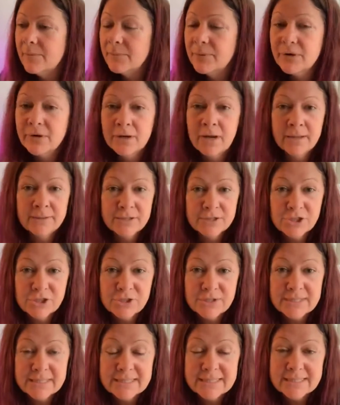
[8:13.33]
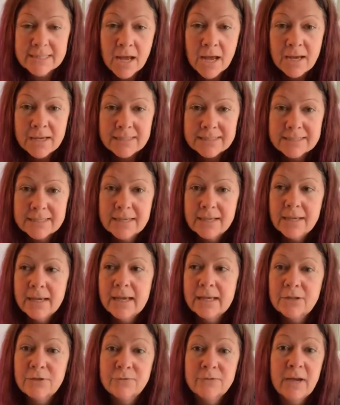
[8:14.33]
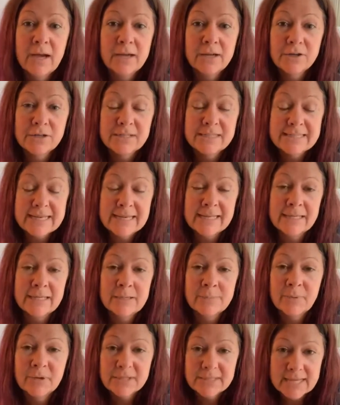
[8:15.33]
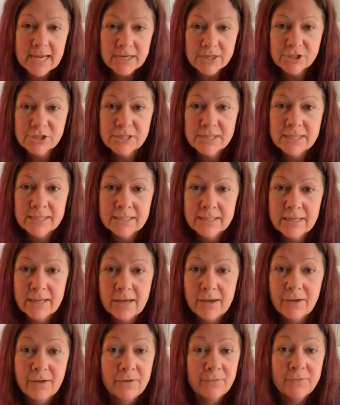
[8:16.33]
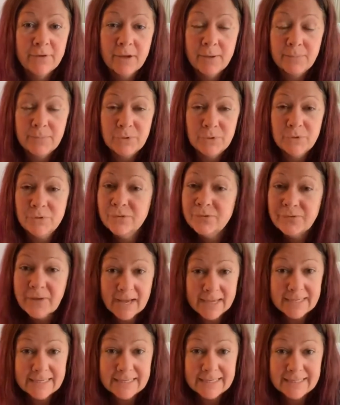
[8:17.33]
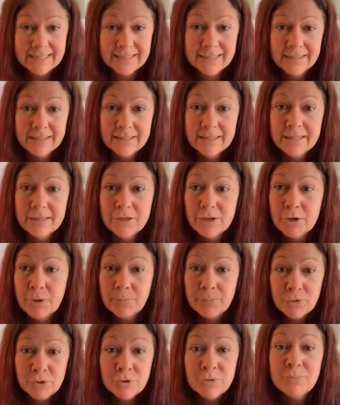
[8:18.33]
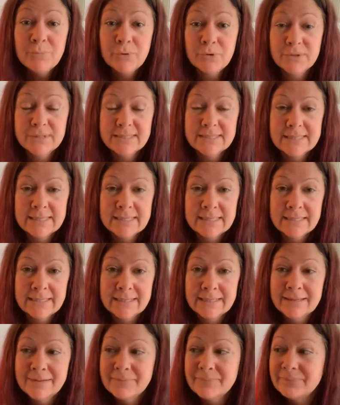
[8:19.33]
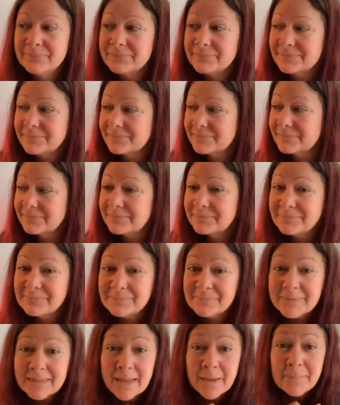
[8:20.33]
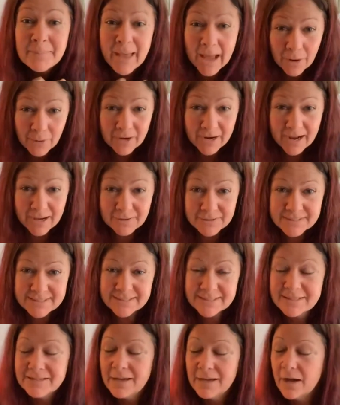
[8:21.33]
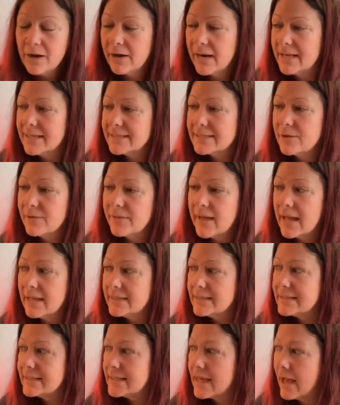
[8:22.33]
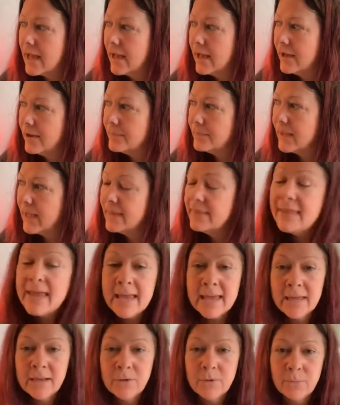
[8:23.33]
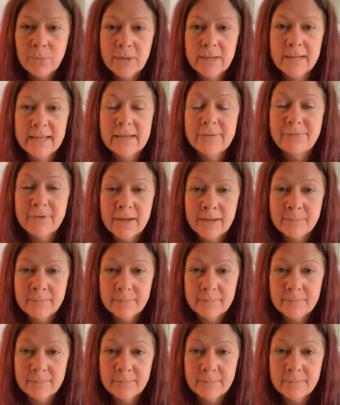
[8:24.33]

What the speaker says: put on the shoes and socks, and you've got your daily protection of immune fighting, immune boosting powerhouse. All right, so that's, and then if